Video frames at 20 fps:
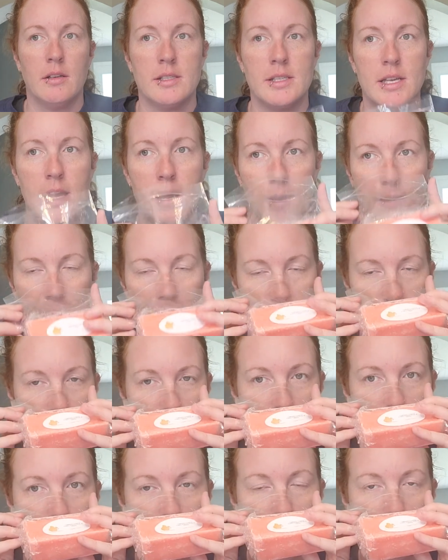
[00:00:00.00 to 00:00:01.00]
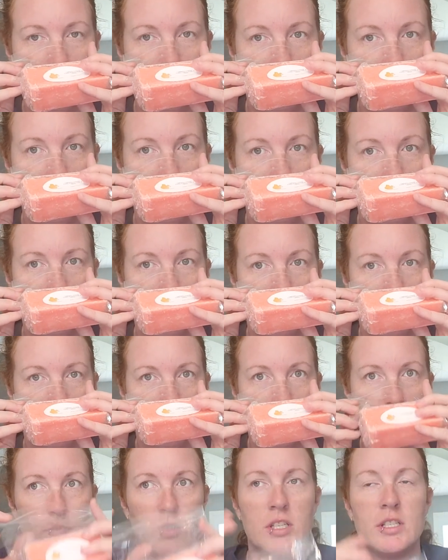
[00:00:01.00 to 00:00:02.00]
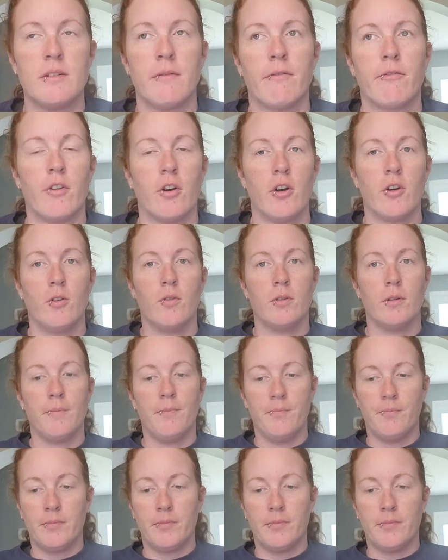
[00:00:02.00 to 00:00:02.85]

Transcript: scent with some fruit.